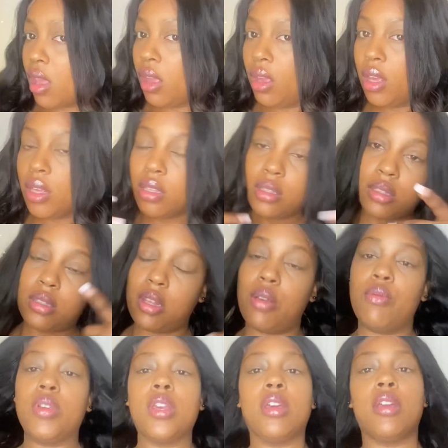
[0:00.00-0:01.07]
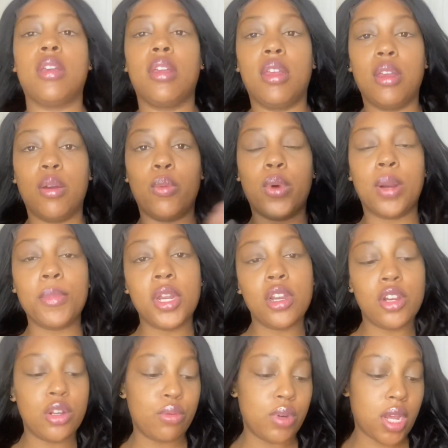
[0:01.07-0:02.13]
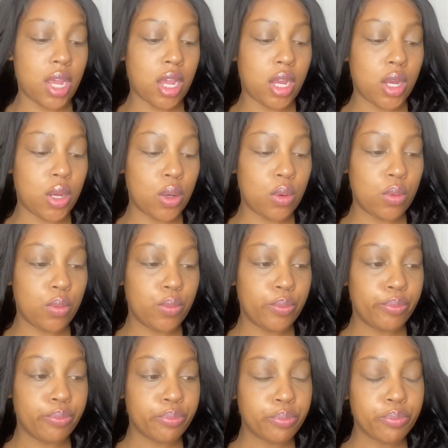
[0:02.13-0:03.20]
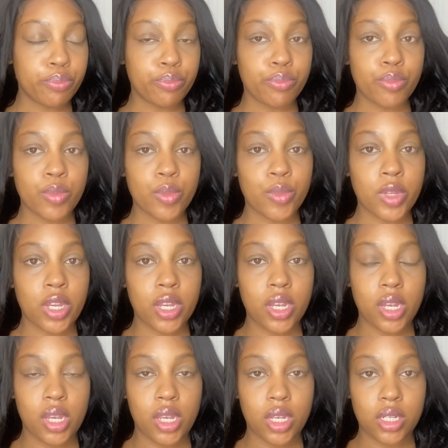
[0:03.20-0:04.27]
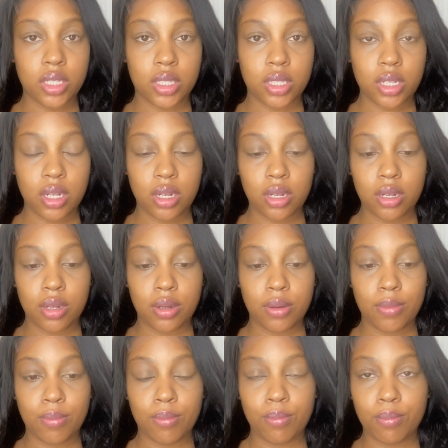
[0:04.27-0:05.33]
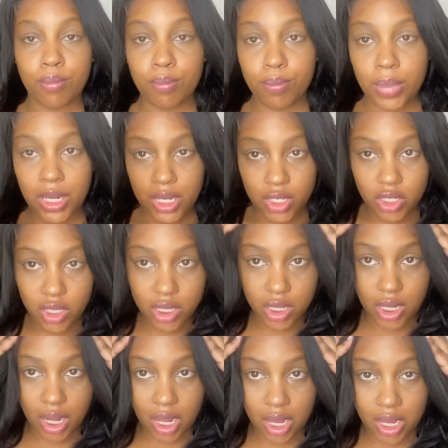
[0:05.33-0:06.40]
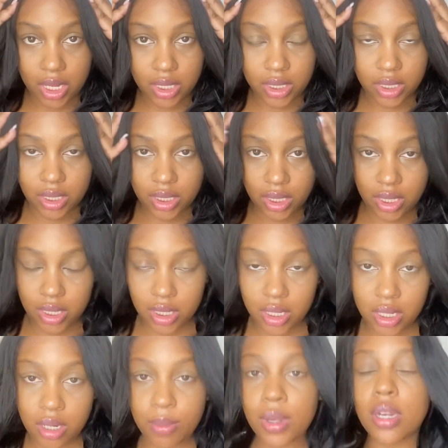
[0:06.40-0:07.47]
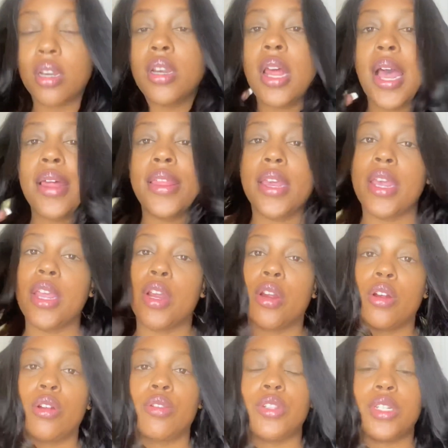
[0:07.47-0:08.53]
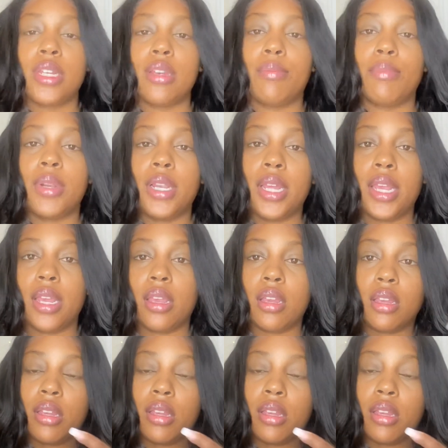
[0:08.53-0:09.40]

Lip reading: So yeah, what I'm gonna do now is bleach the knots, and then I'm gonna dye the hair jet black,